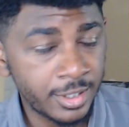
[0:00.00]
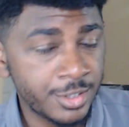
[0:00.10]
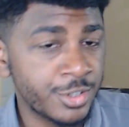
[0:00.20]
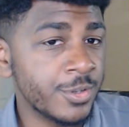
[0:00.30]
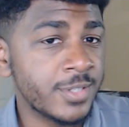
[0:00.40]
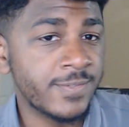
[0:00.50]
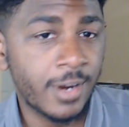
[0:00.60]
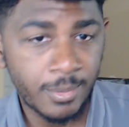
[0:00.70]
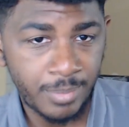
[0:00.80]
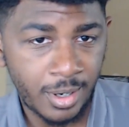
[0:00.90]
Jones
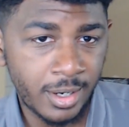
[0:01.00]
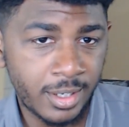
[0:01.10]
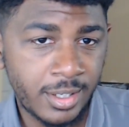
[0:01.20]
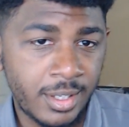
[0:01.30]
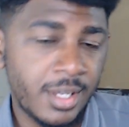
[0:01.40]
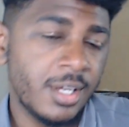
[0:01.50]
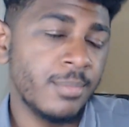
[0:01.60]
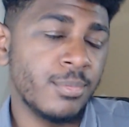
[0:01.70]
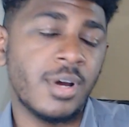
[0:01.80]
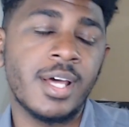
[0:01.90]
Farm Park,
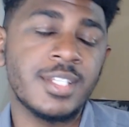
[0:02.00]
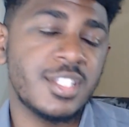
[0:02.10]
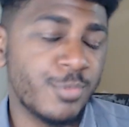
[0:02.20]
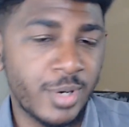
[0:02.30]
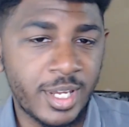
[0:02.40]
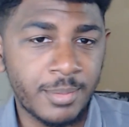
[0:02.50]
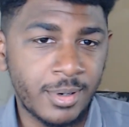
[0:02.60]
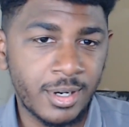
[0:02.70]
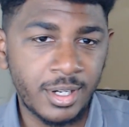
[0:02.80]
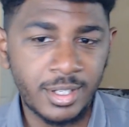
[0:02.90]
Bronze Spring Park.